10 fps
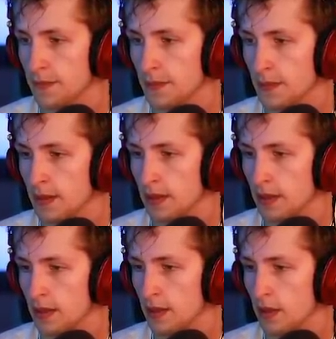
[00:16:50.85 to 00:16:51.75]
All
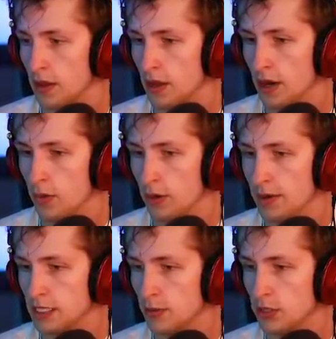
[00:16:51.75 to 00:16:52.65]
right, what am
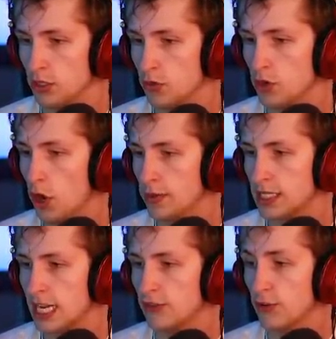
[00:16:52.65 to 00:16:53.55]
I supposed to do? No
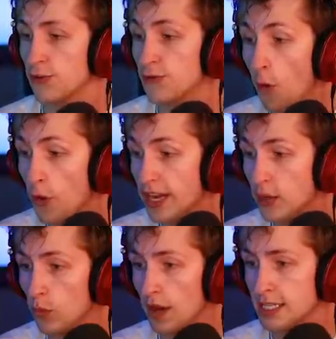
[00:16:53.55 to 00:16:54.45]
mistakes for
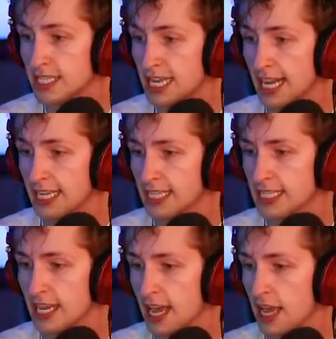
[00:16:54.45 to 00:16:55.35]
41 seconds?